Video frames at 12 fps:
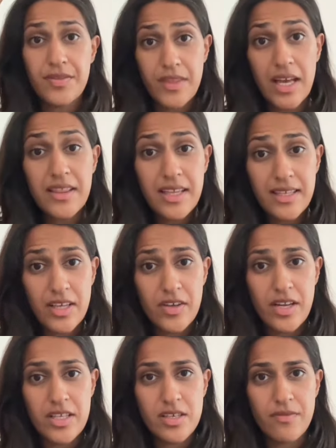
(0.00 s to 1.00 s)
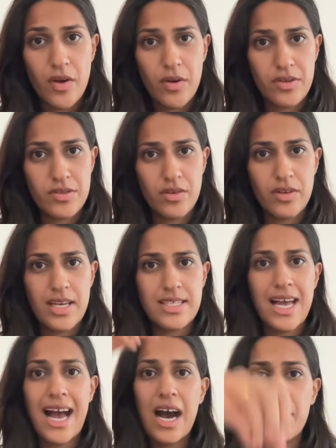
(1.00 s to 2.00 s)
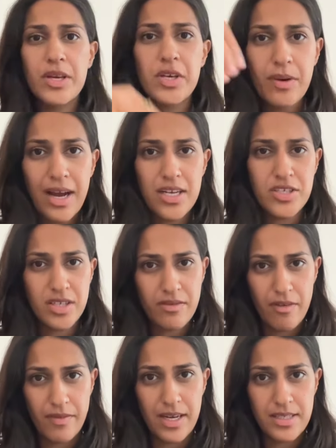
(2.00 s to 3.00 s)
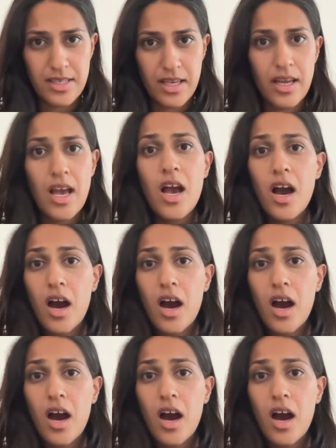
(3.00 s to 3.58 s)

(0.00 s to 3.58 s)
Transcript: third thing that you need to focus on is, how are you actually revising?